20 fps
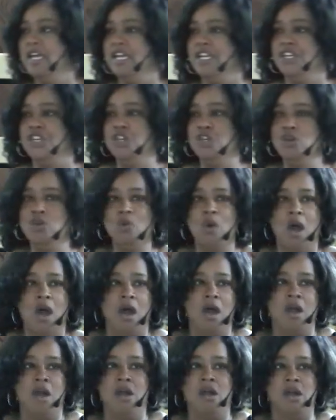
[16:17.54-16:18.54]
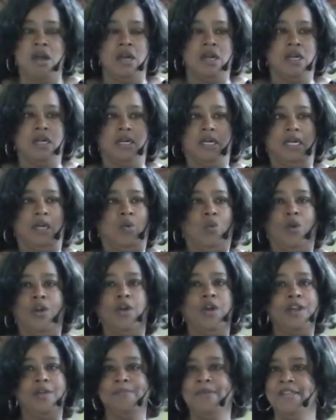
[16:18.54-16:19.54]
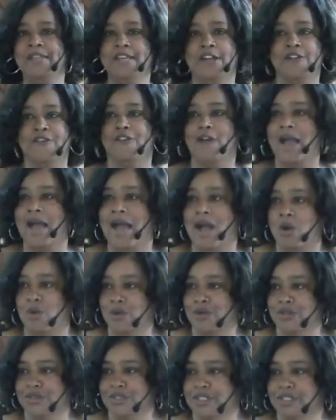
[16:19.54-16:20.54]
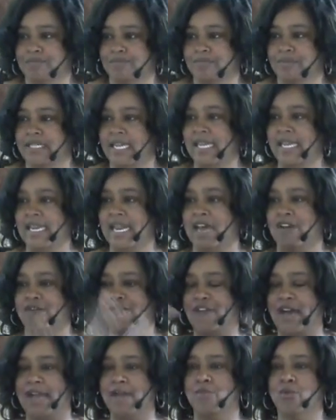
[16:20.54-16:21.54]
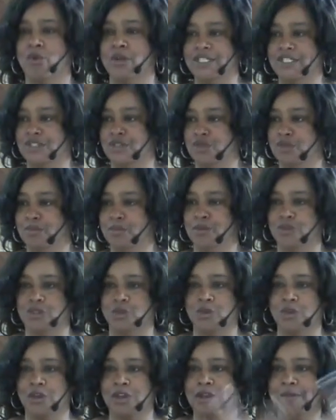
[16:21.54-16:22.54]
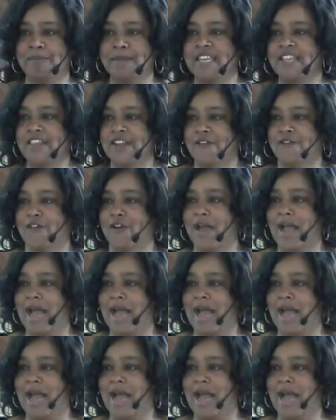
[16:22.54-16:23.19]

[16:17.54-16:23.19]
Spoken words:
we're going to be there for hours, taking out fibroid tumors. We're going to be there for